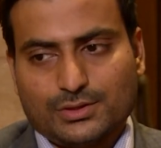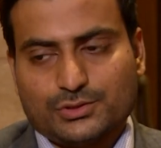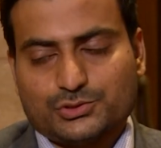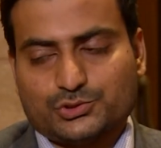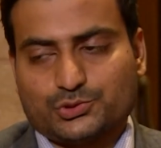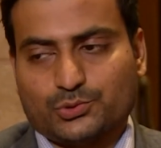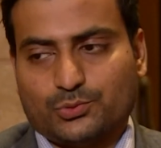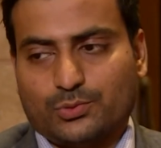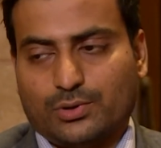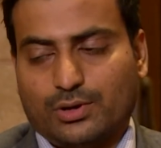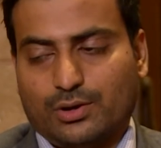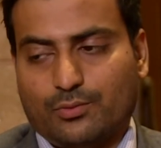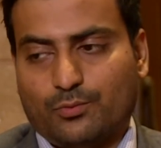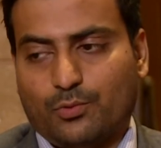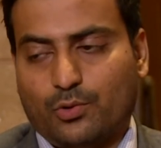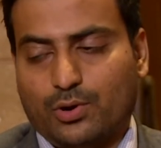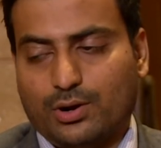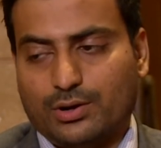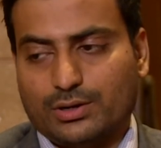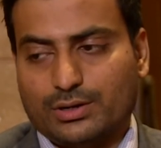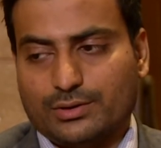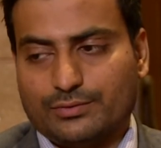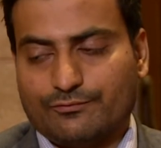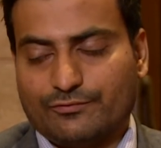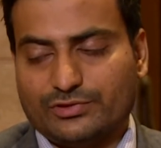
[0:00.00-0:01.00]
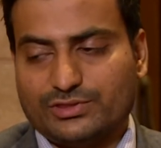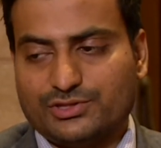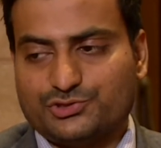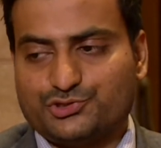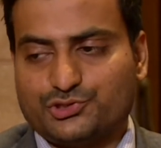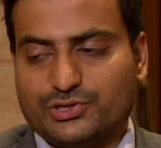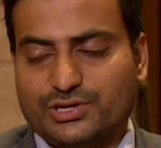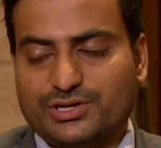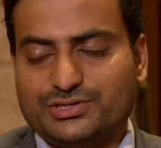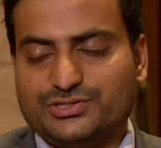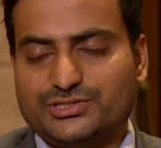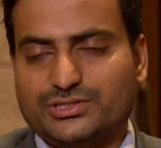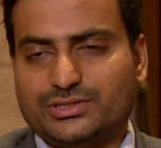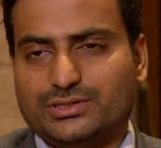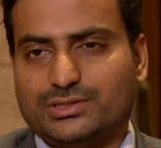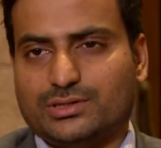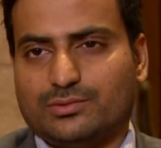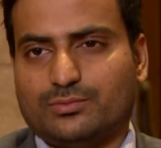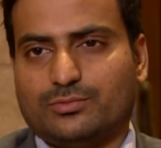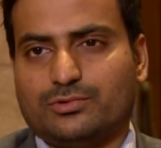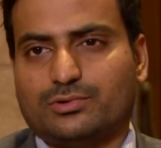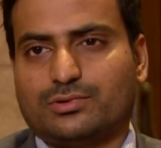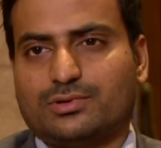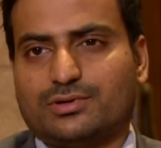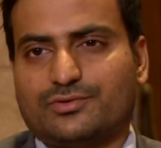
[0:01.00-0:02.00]
So uh, with the changing
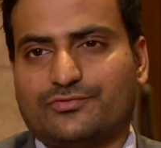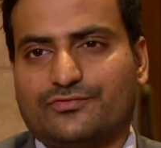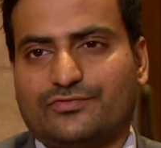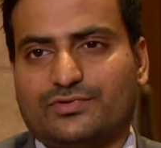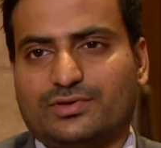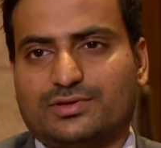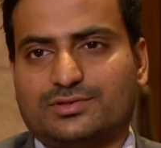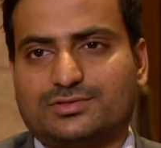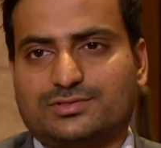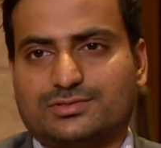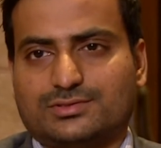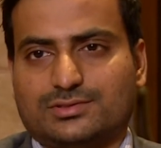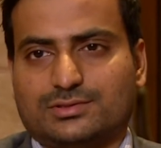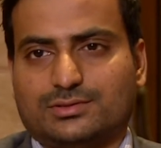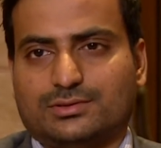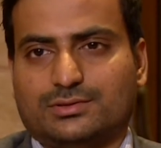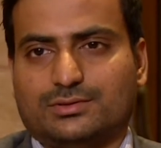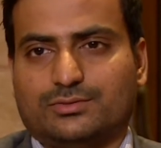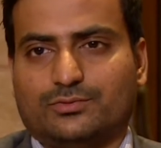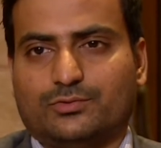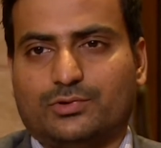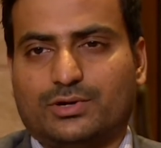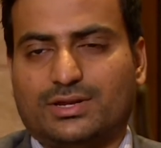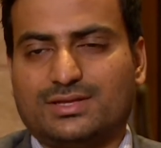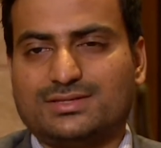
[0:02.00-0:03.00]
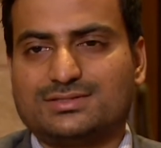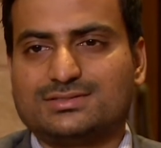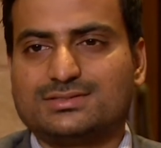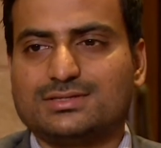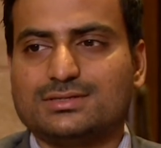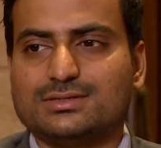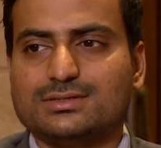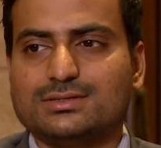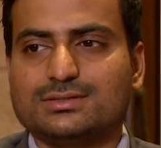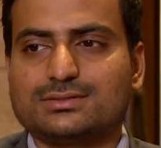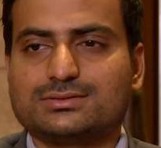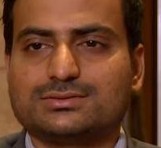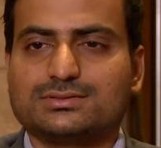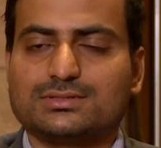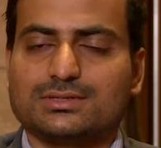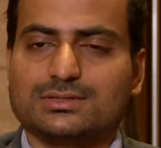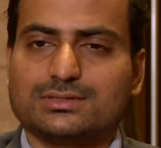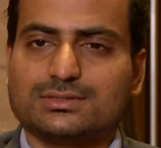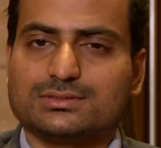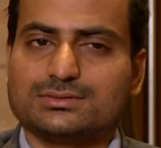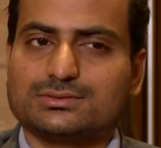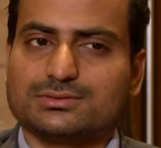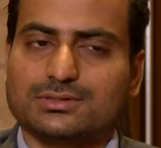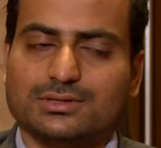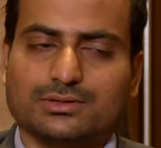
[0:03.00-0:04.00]
demographics, uh, what I see is there
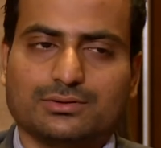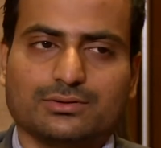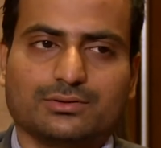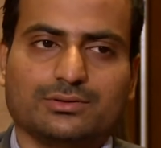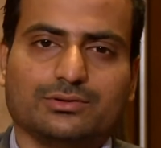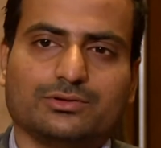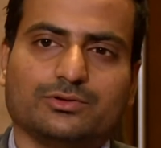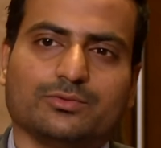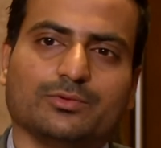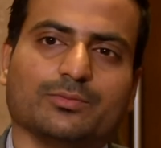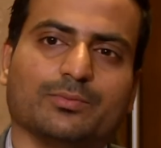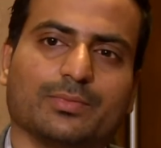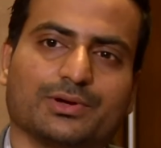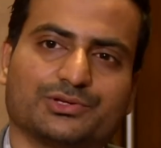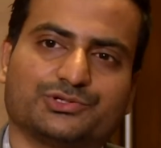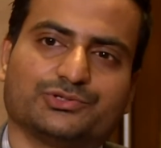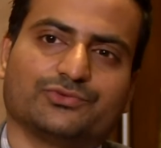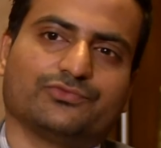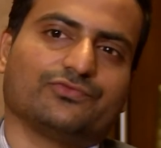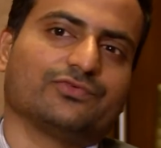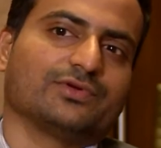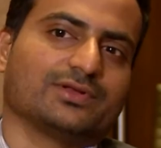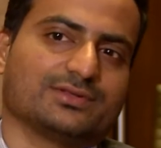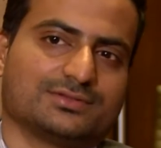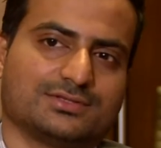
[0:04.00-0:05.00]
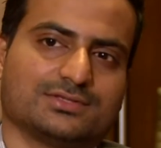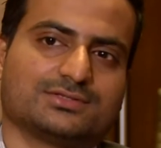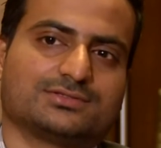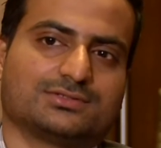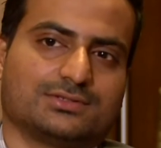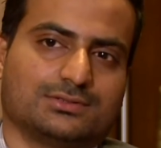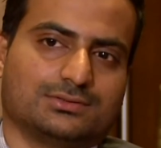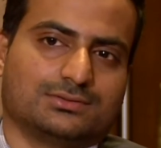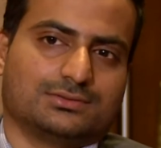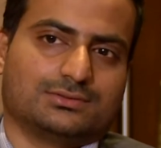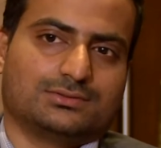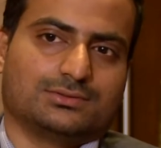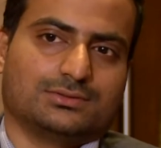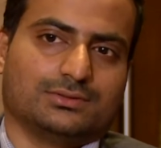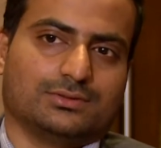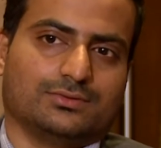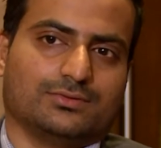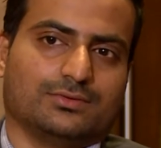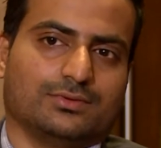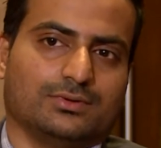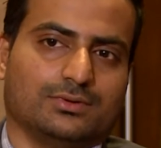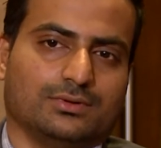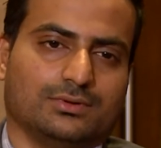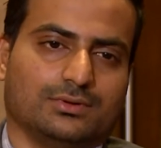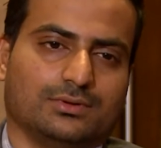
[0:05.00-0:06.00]
is not going to be much of resistance,
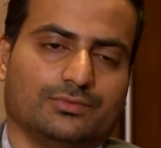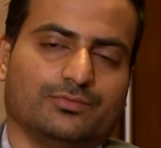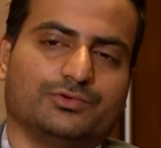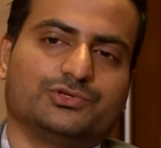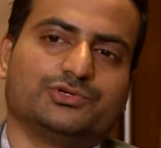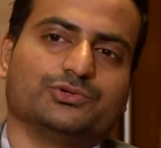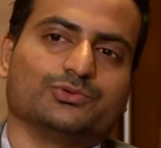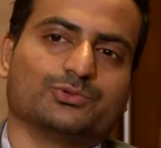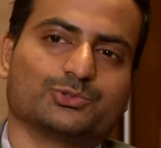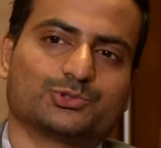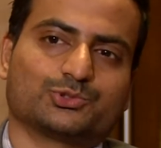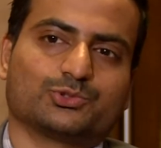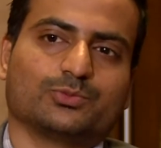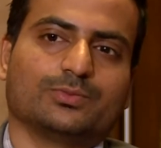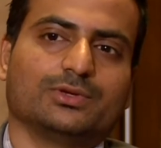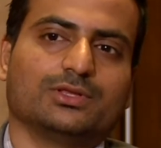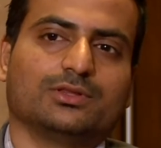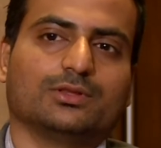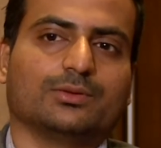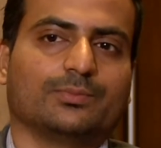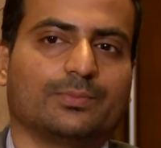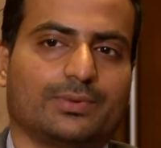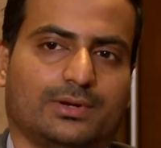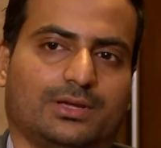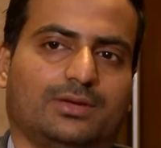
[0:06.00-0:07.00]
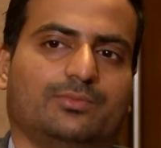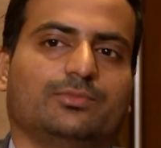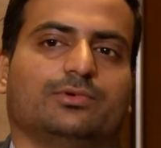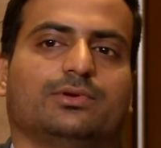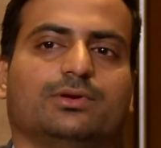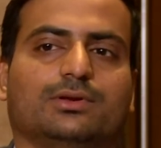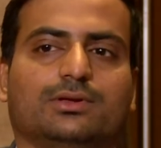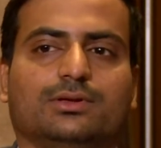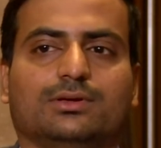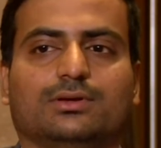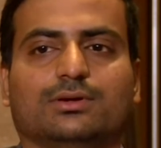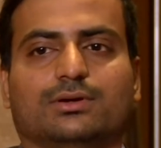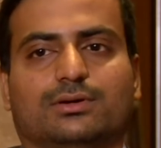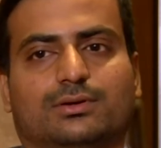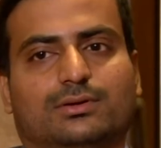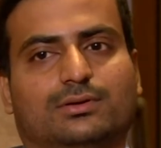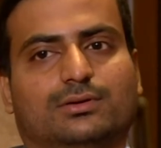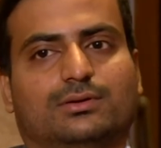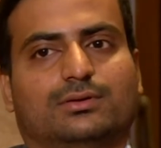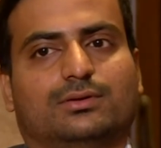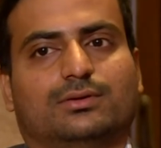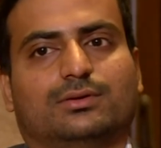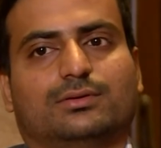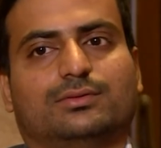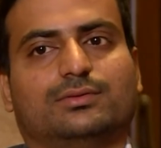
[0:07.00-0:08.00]
uh, uh which used to be the primary
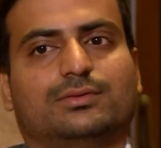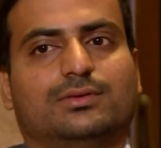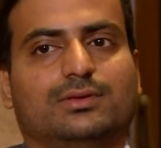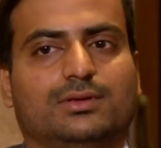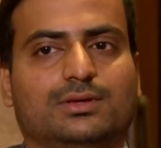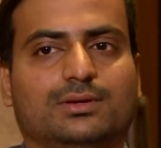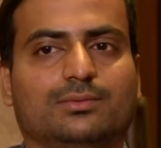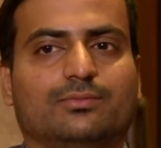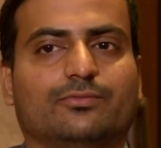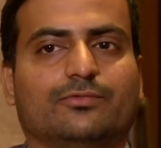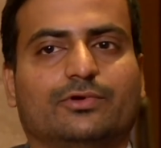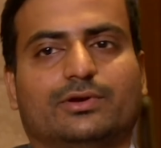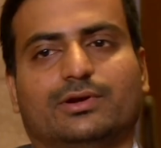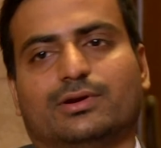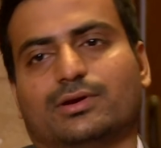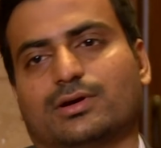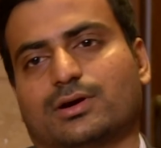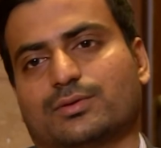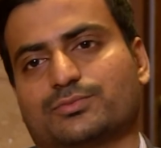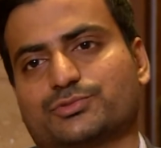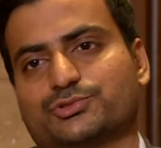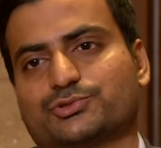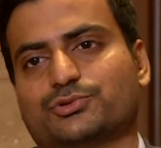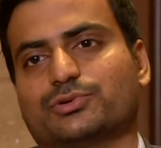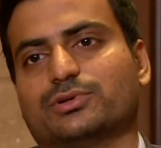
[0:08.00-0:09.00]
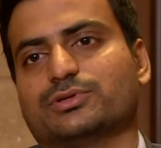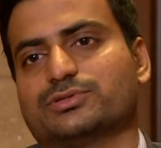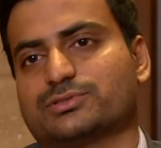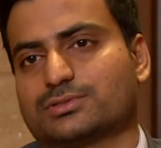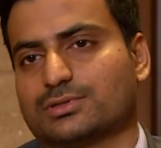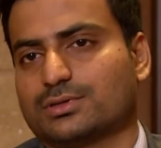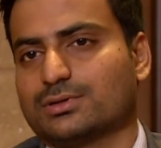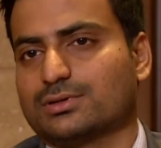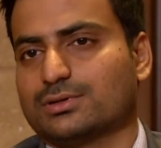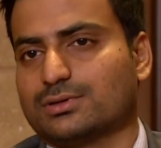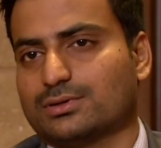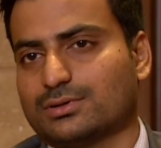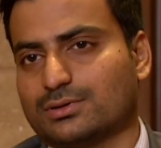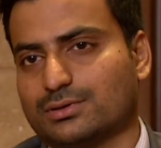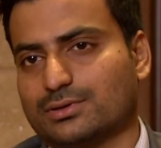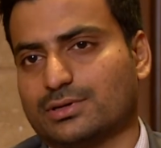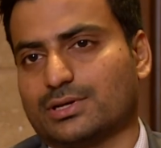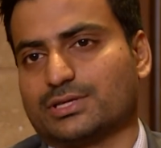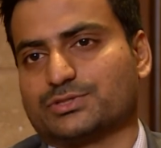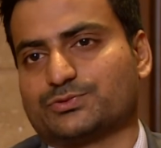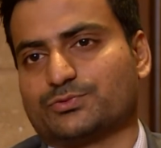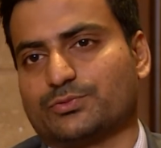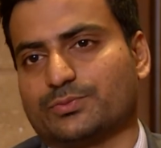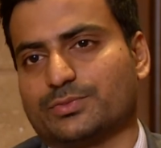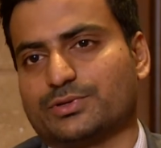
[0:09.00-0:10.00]
uh, theme when it comes to digital
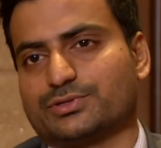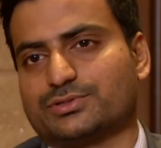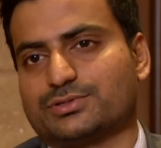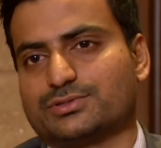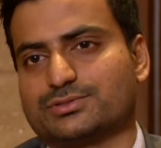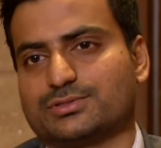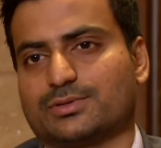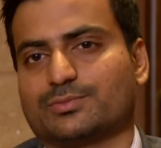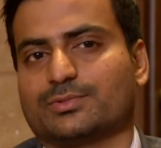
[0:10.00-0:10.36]
transformations.